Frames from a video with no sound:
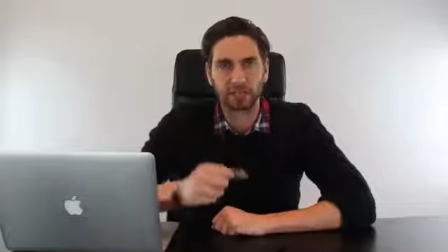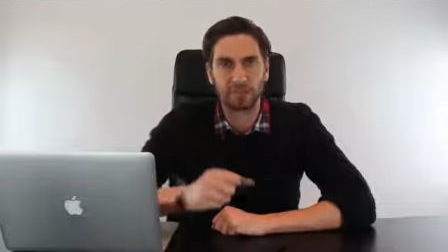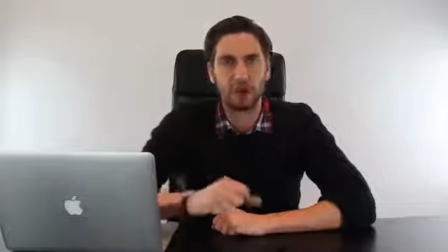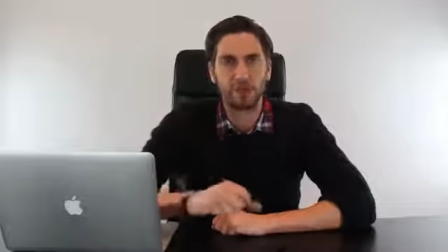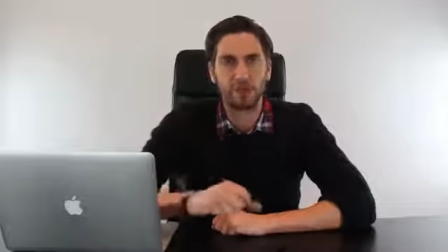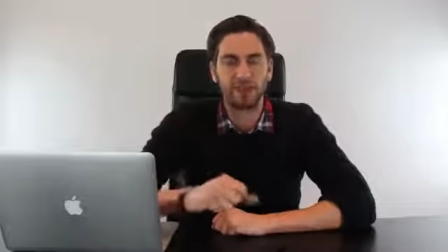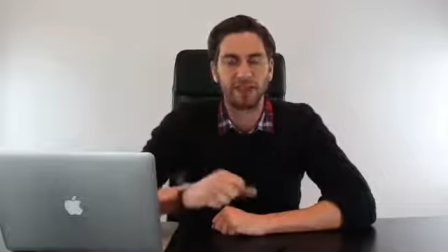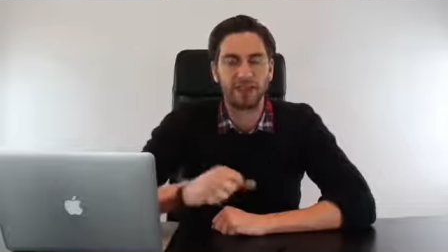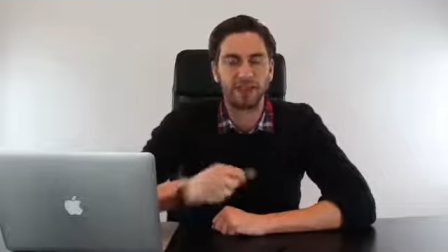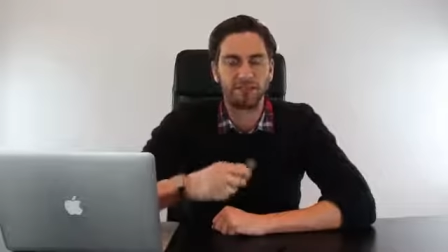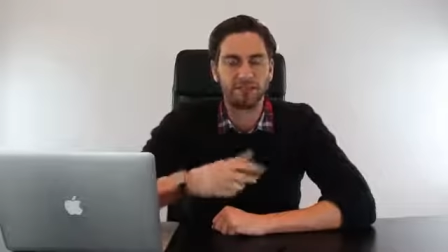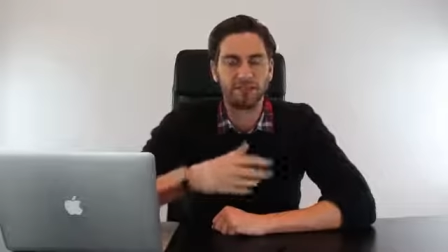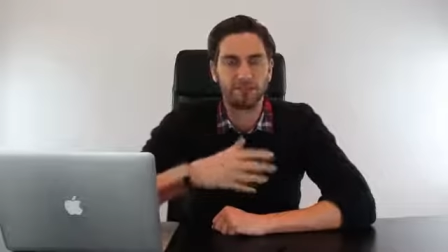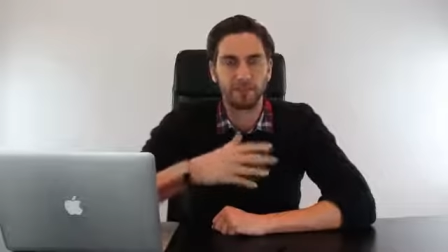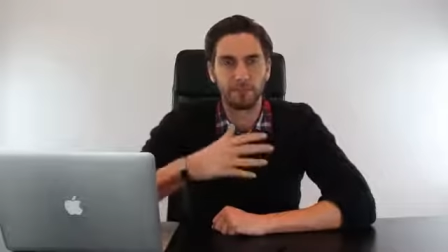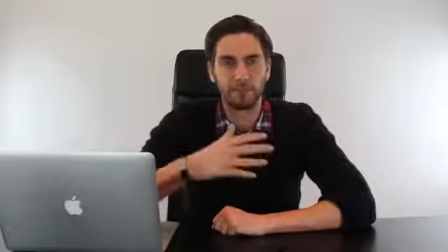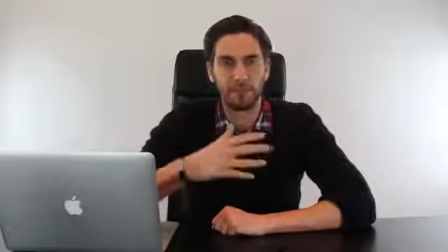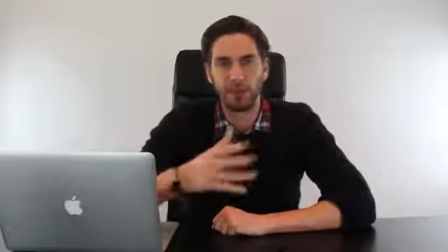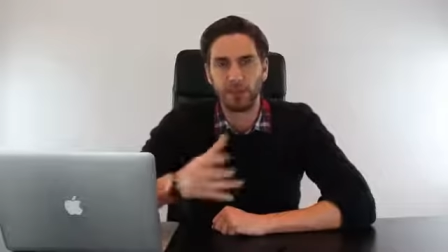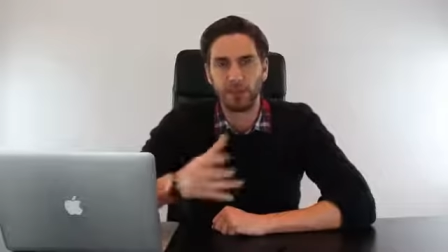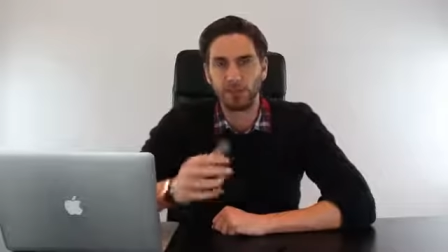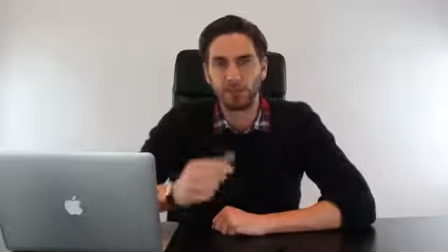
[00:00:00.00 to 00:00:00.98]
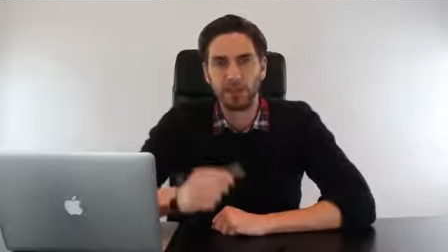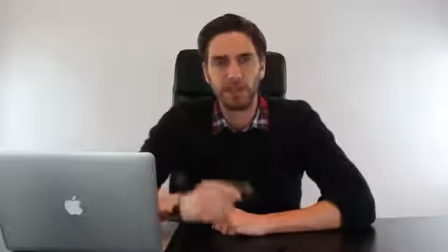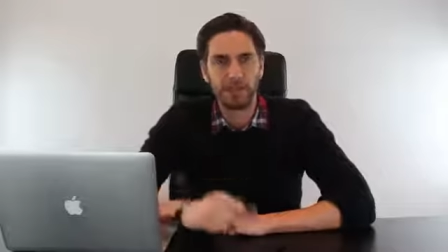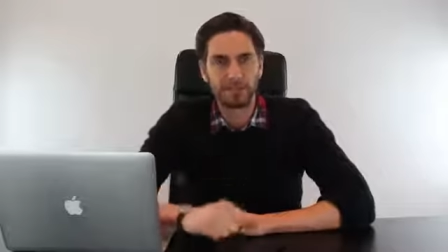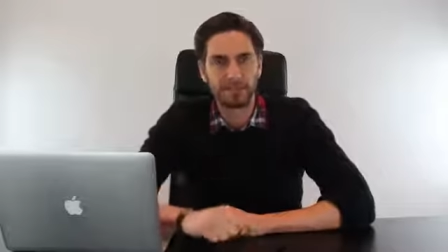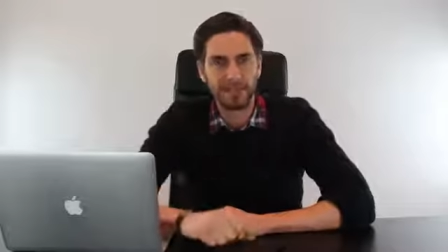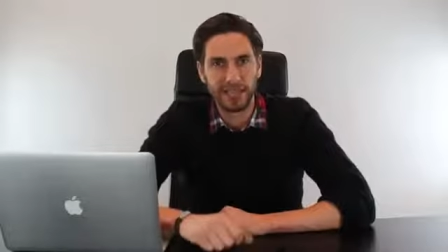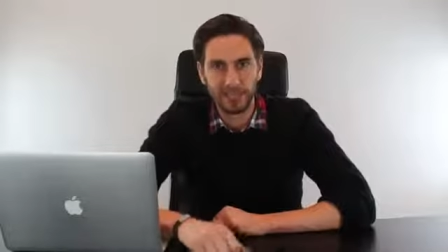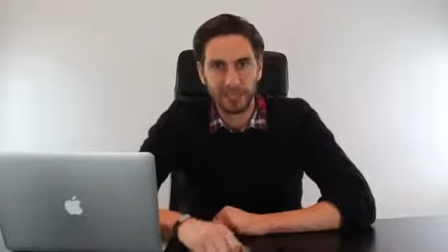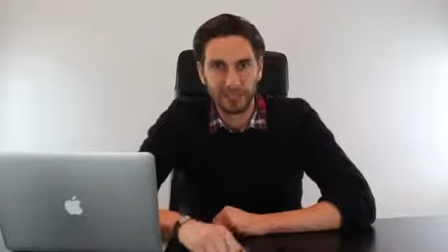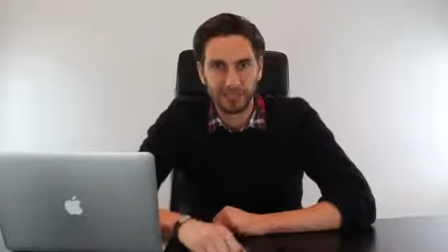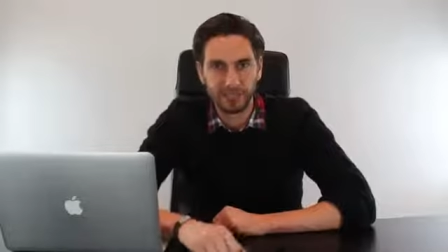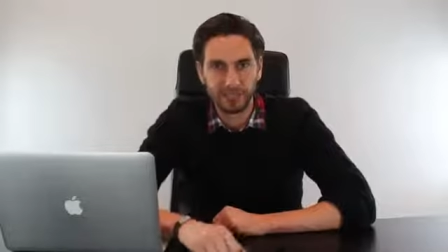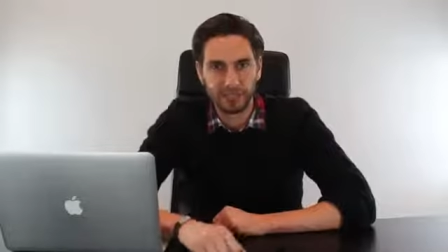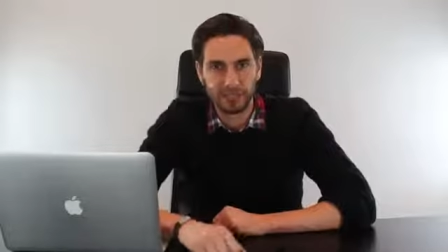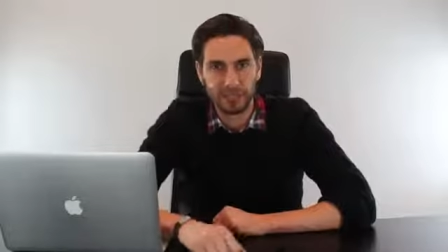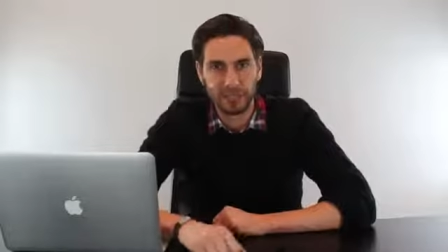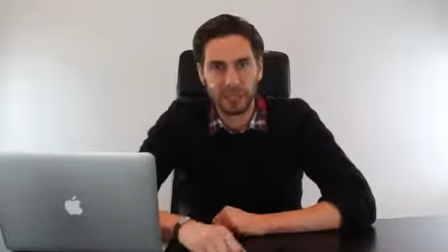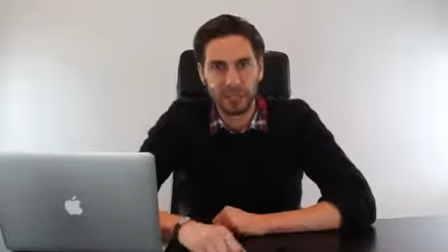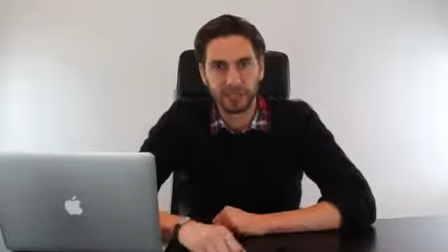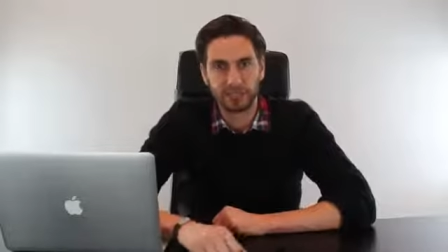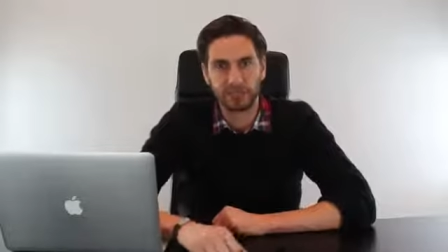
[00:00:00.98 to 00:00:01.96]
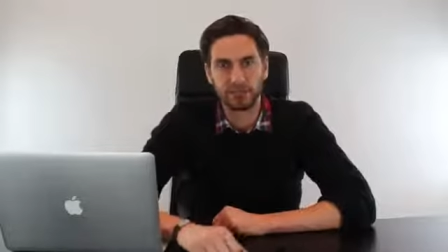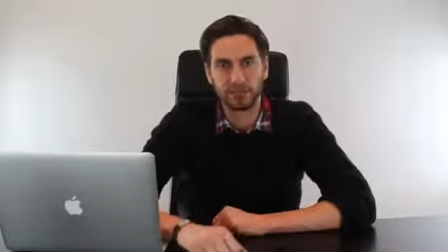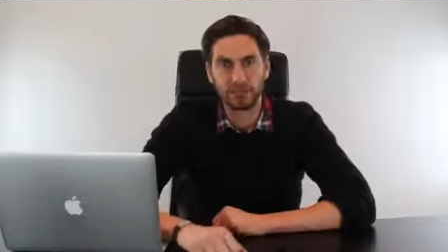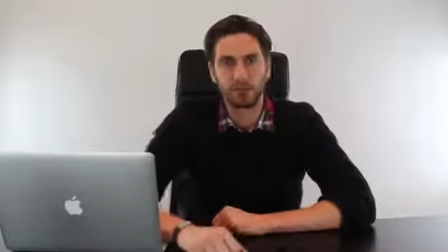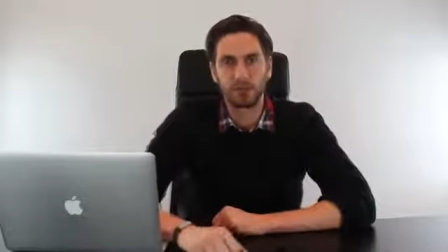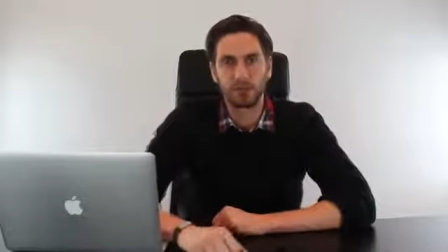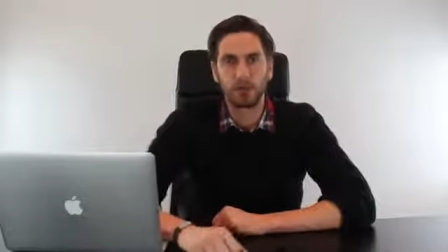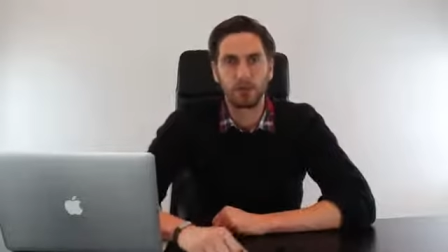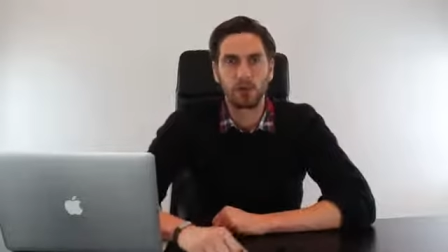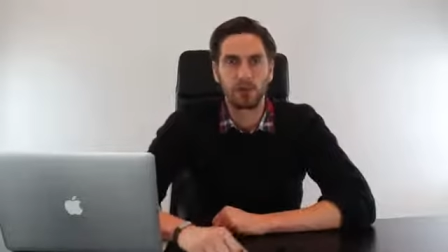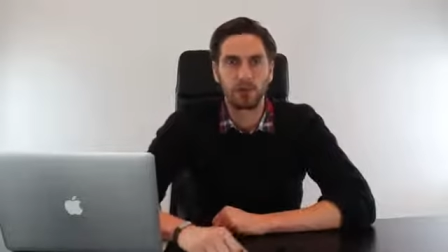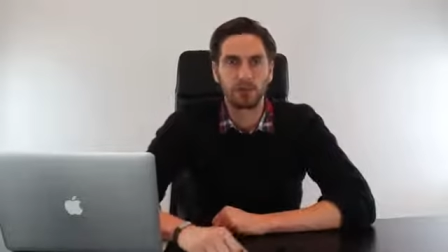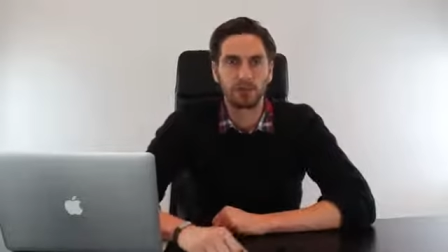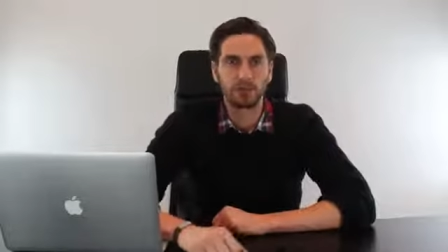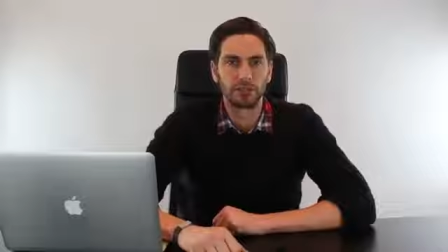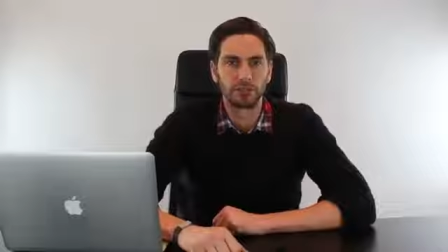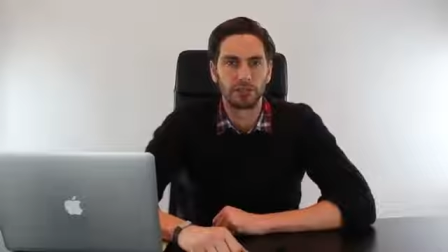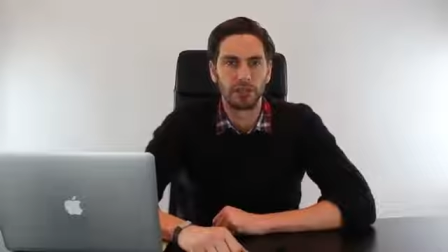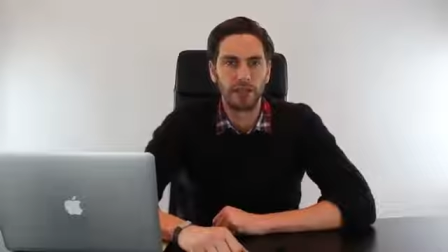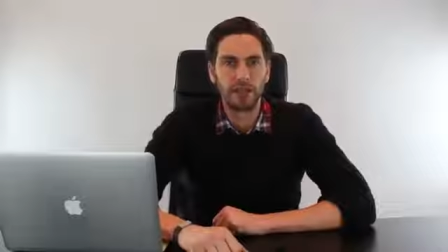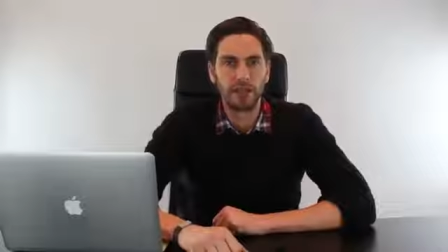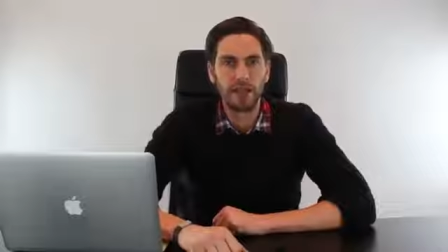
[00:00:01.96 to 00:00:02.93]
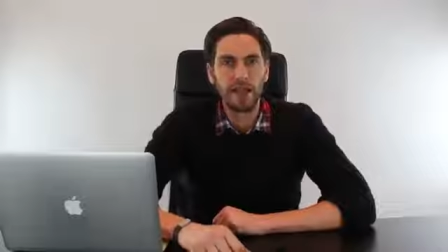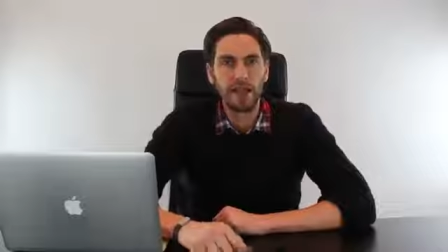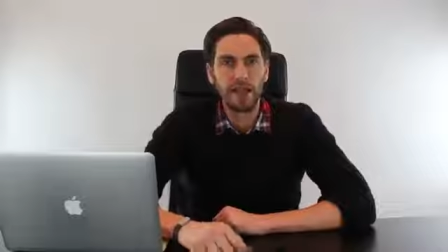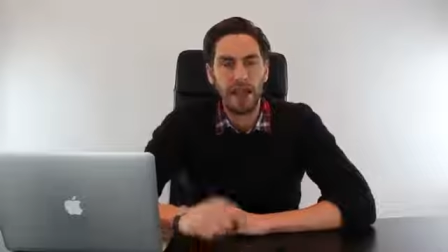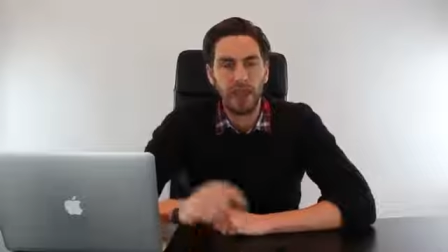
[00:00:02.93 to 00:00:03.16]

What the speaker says: rather than having to build teams the size of a small country.